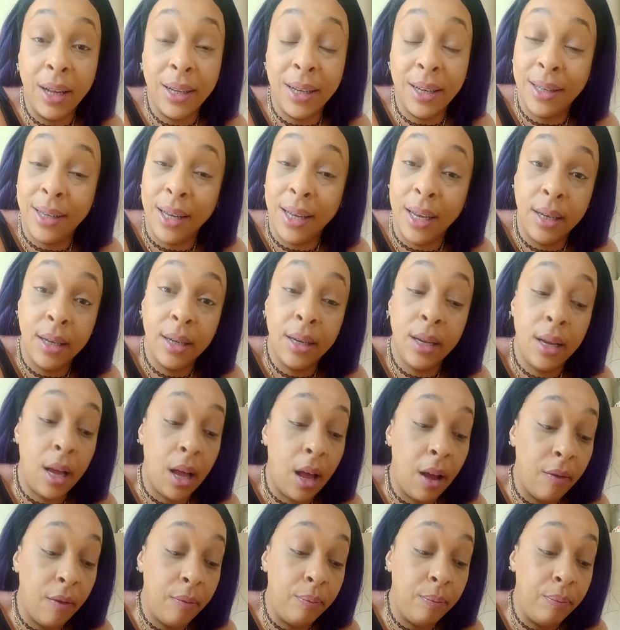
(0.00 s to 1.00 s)
I said,
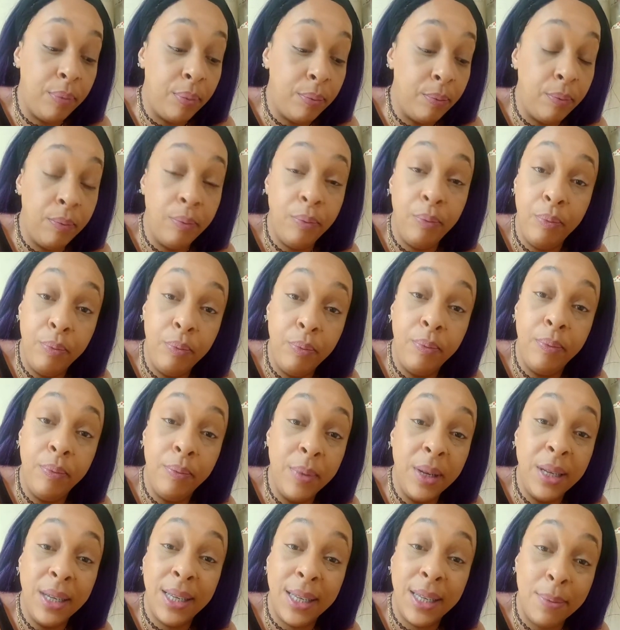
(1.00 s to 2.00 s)
I've
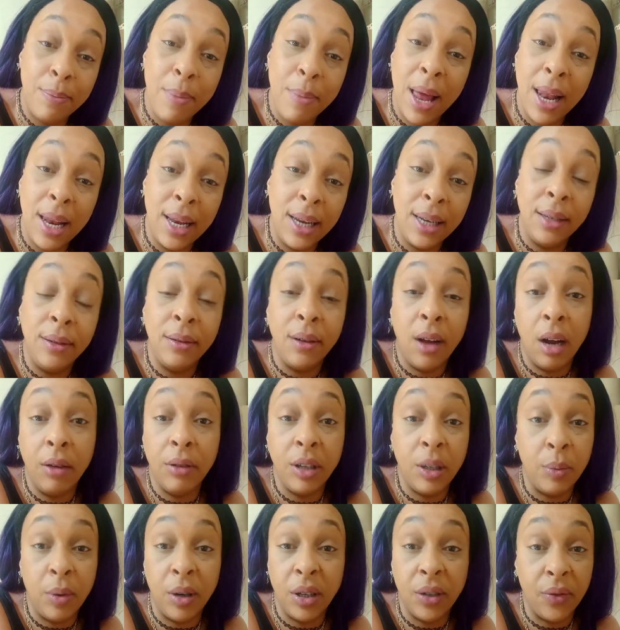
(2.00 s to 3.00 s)
been smelling Irish
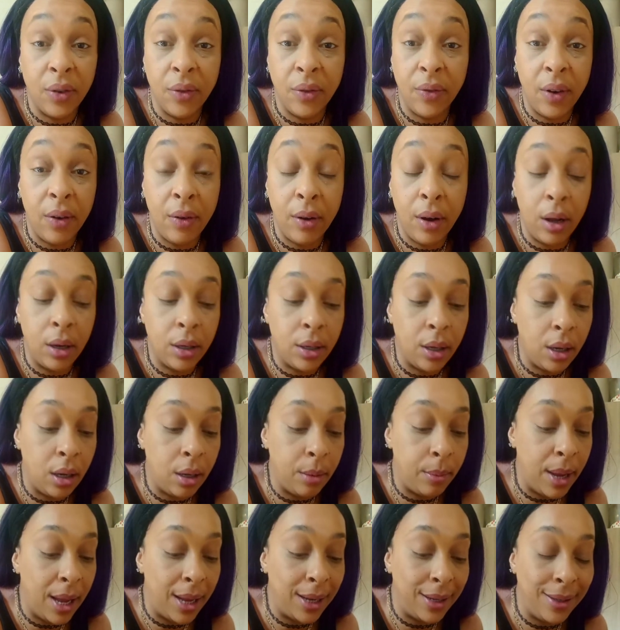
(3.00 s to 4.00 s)
mash for a very long time,
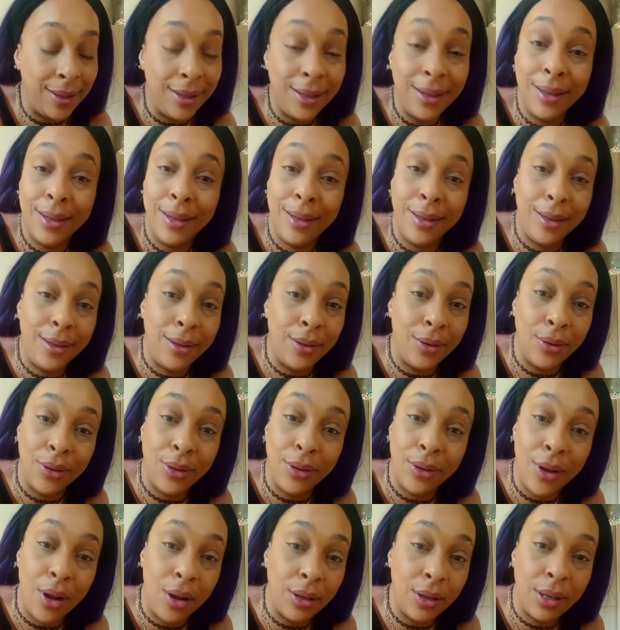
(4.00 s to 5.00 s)
and this does
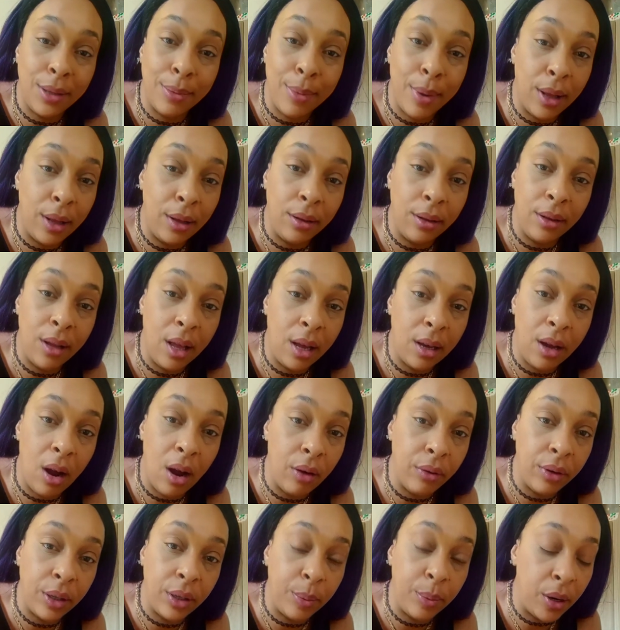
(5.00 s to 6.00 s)
not smell like
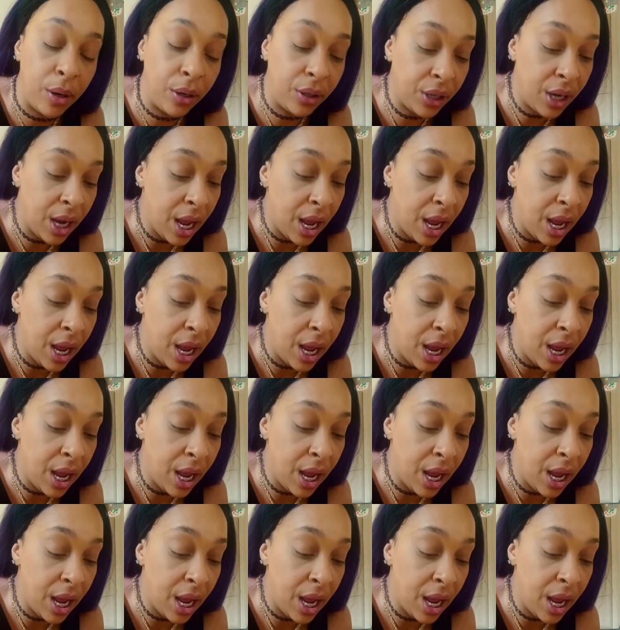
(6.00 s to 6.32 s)
Irish mash.